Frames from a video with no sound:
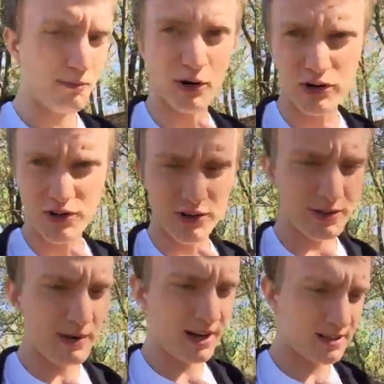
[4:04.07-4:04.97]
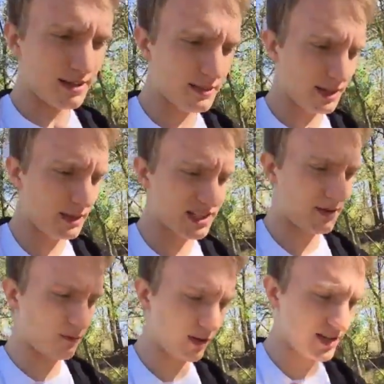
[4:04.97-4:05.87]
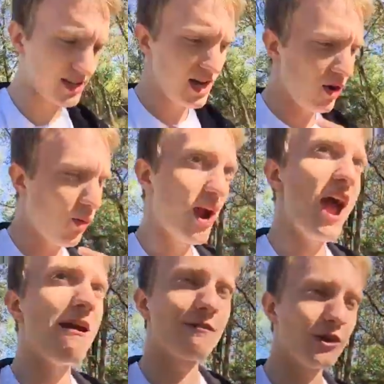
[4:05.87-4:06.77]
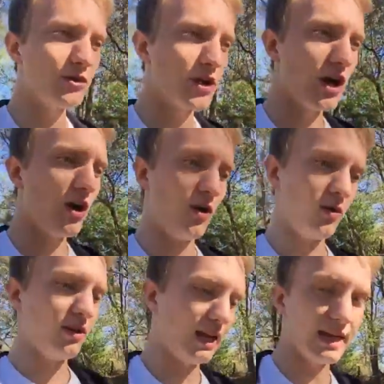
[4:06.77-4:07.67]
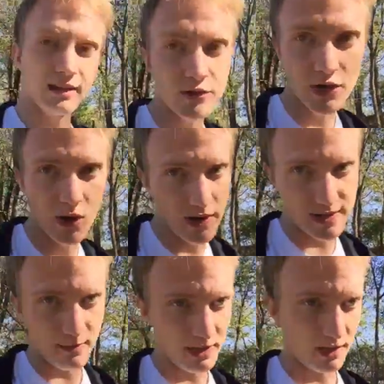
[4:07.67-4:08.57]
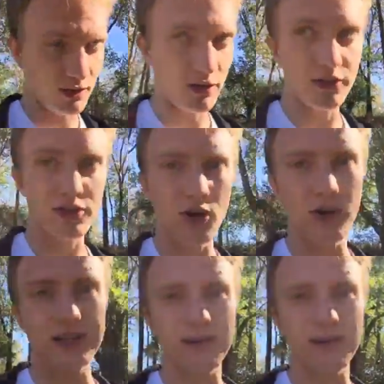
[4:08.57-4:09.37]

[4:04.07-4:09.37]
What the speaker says: personal space. Something that makes up for it is wherever you go, like, there's always something to learn. There's always